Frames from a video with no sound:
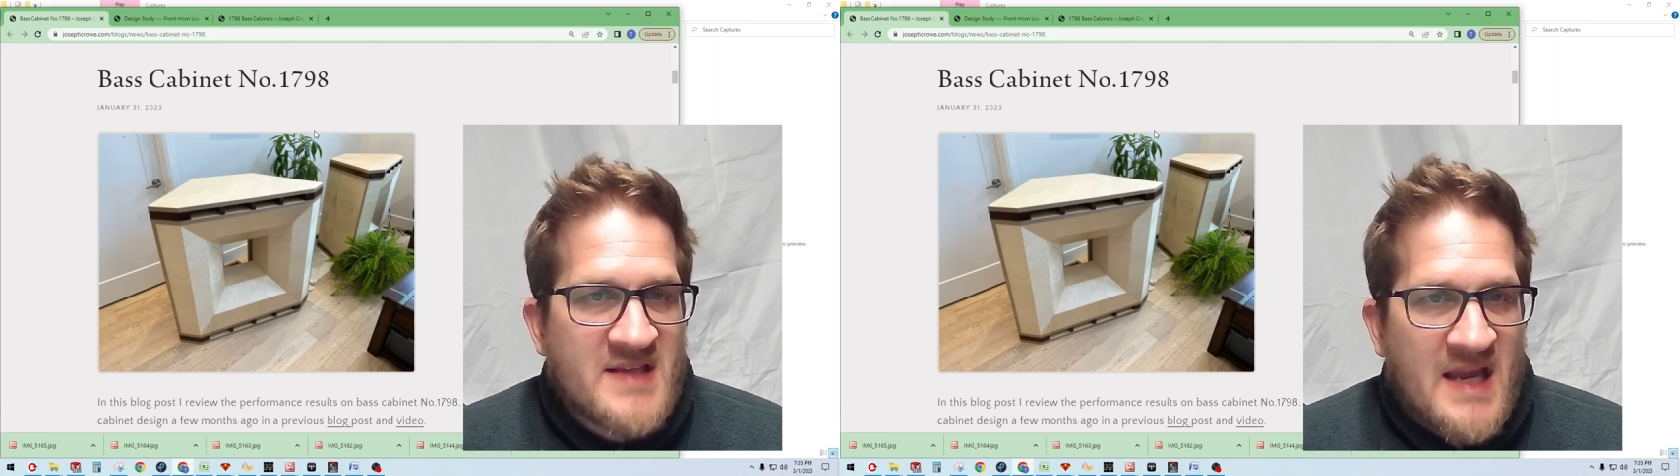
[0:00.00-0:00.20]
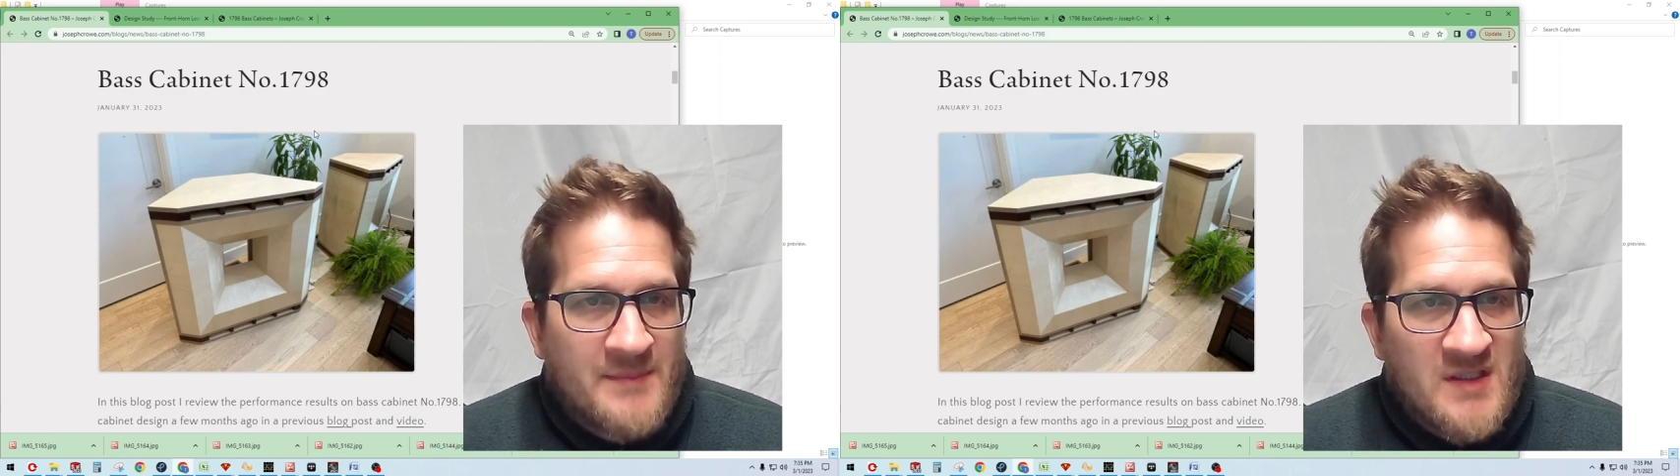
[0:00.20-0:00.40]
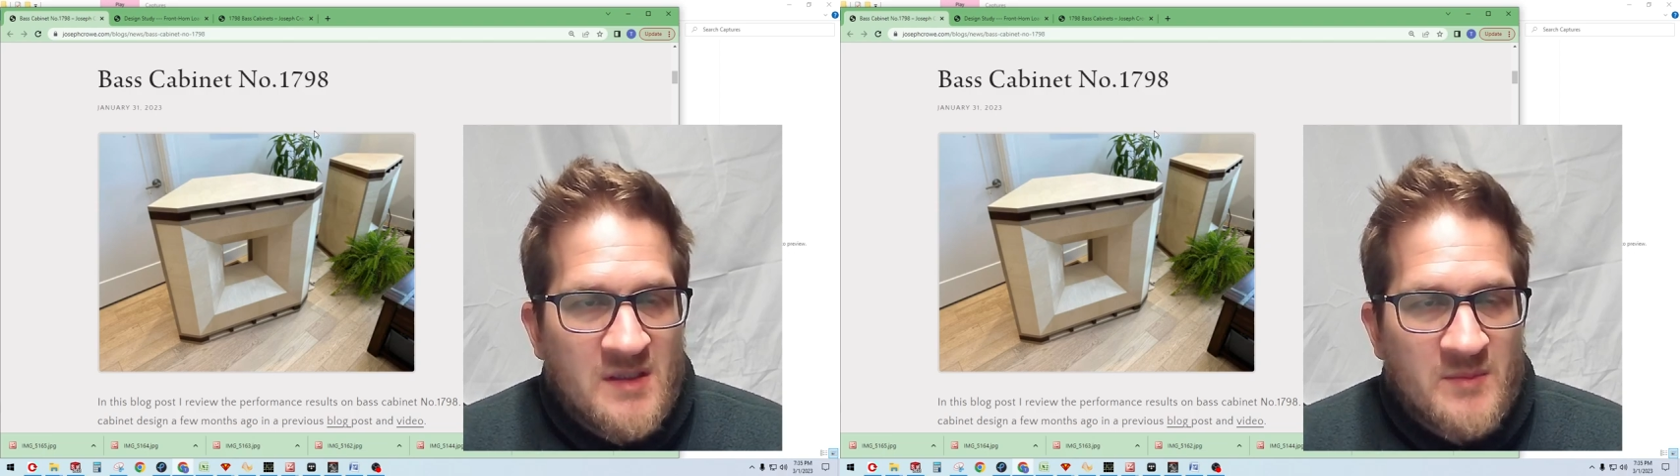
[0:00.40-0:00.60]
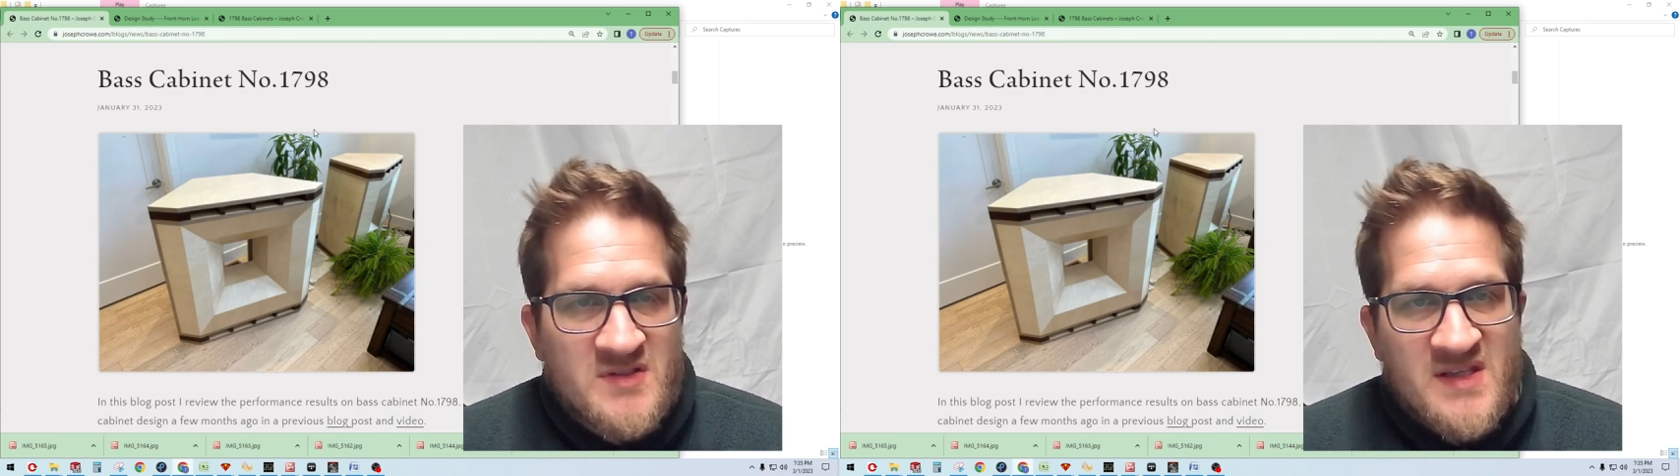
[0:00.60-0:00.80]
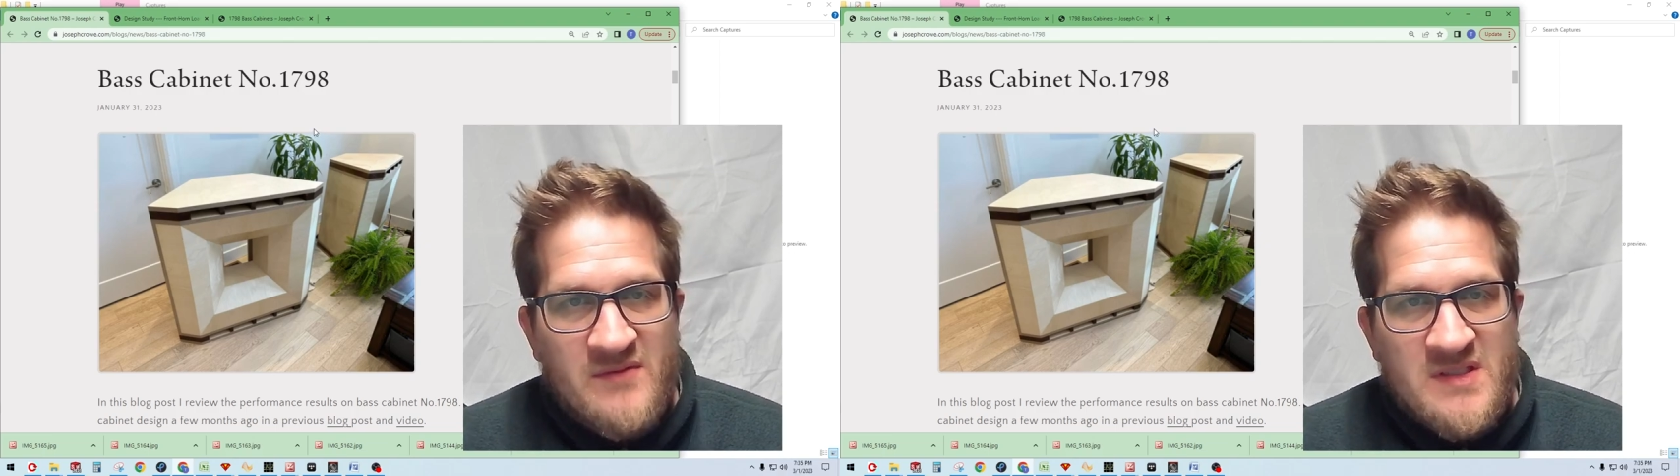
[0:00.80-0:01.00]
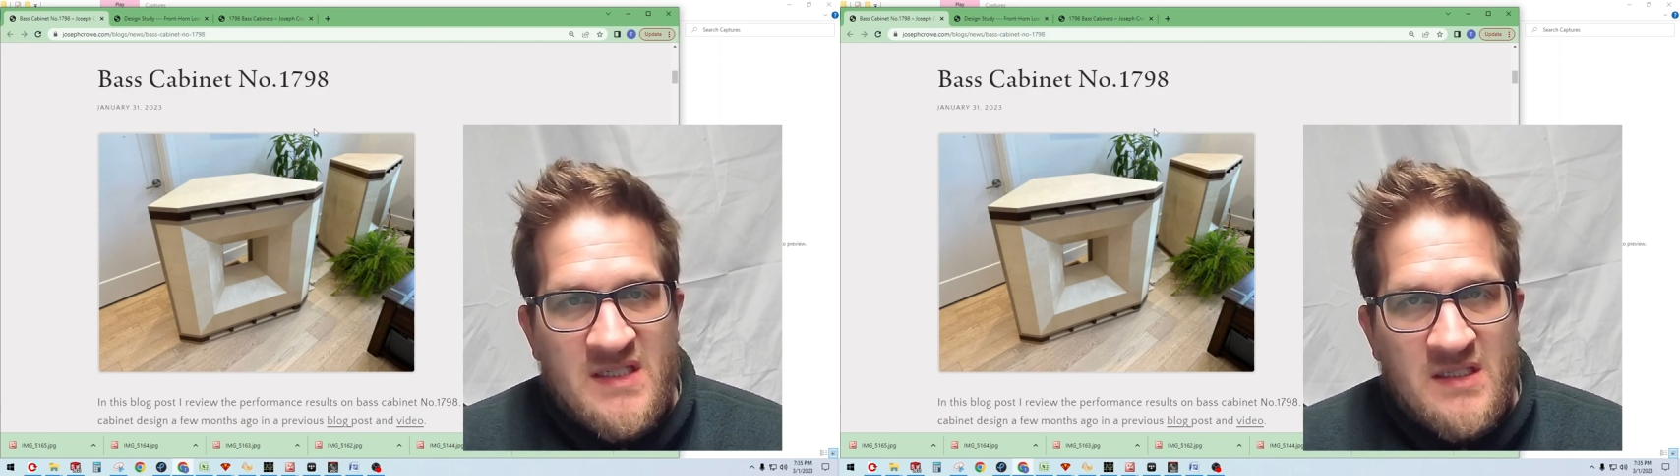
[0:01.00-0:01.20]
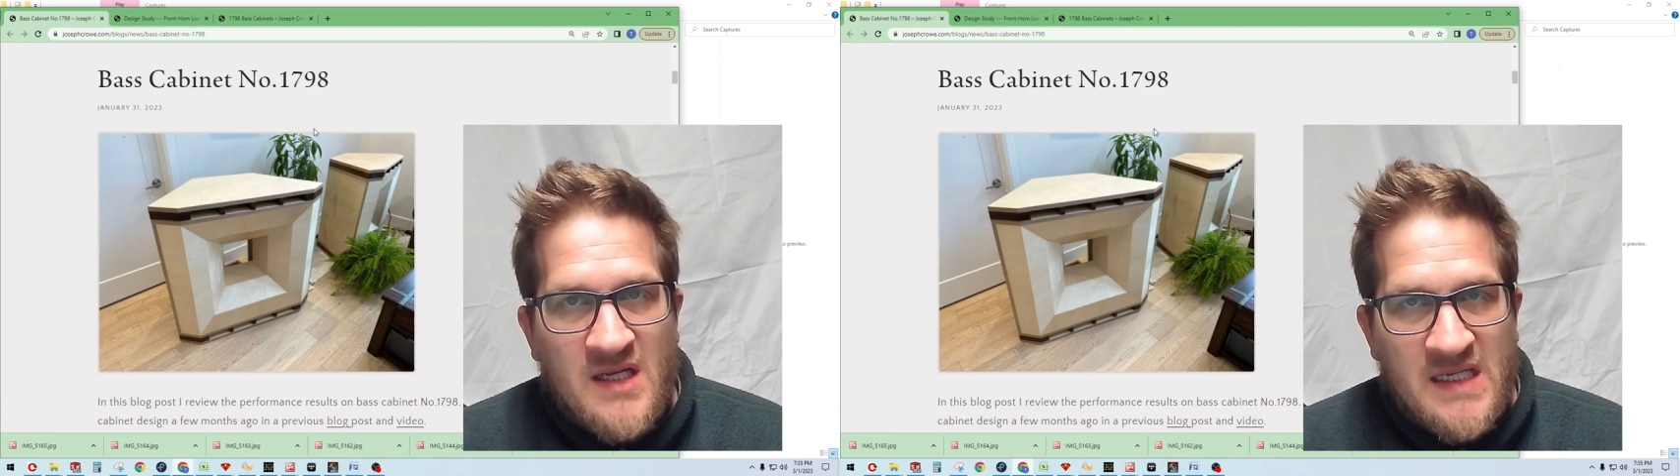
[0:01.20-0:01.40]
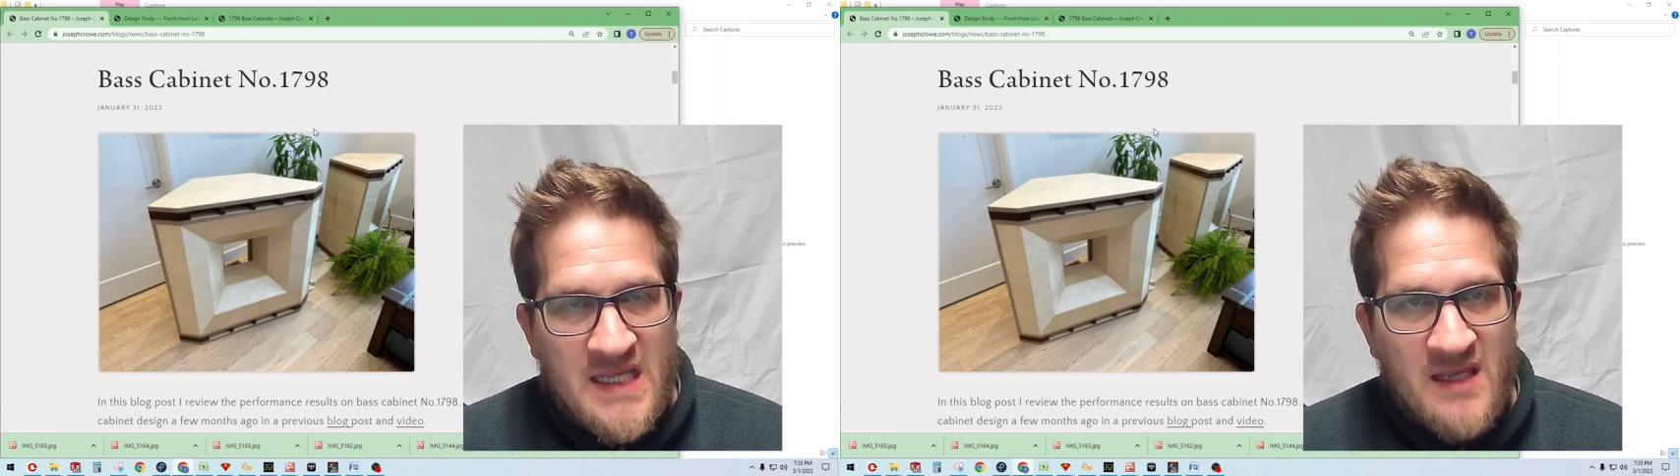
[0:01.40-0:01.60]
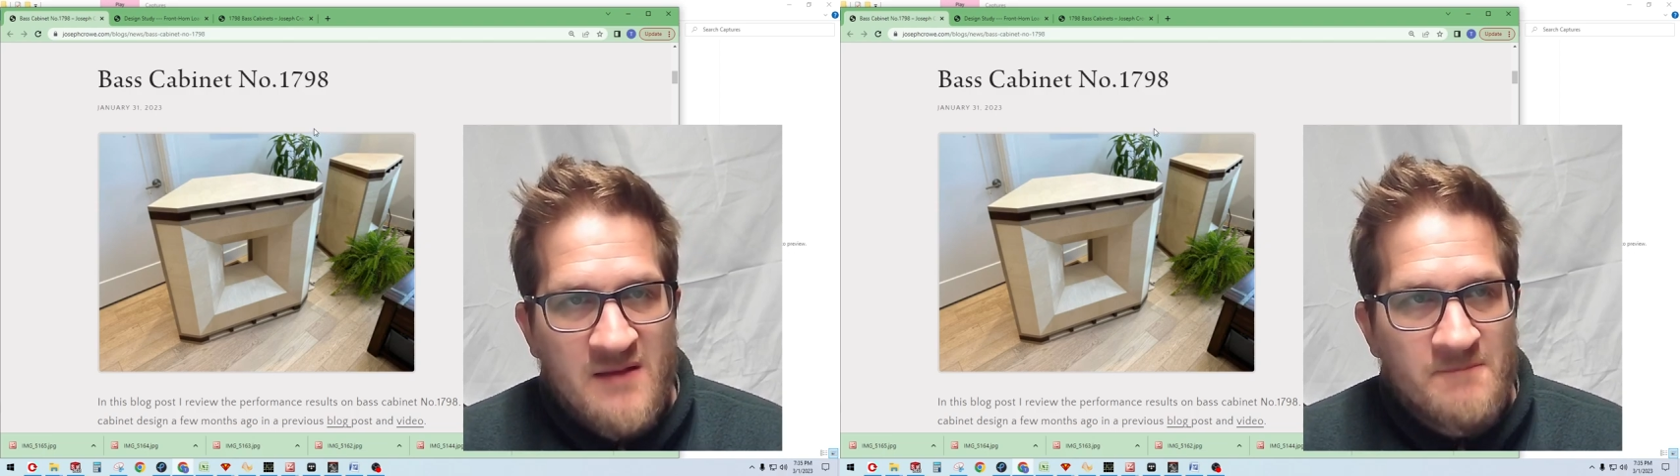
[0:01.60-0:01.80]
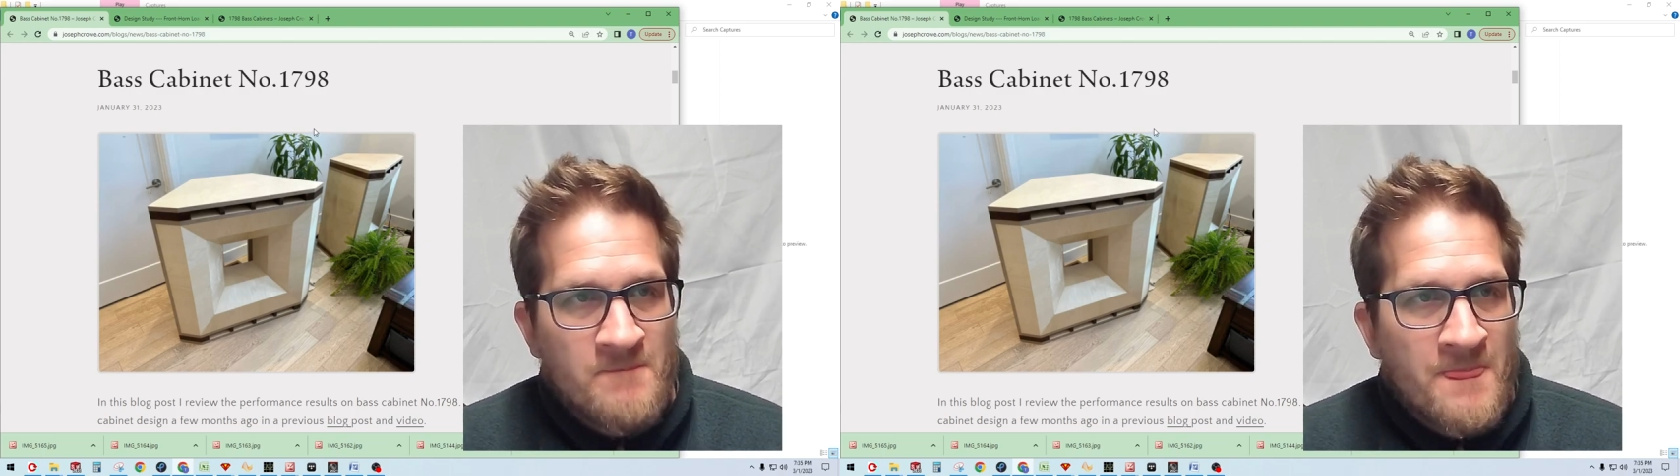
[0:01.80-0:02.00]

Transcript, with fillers: cabinet number 1798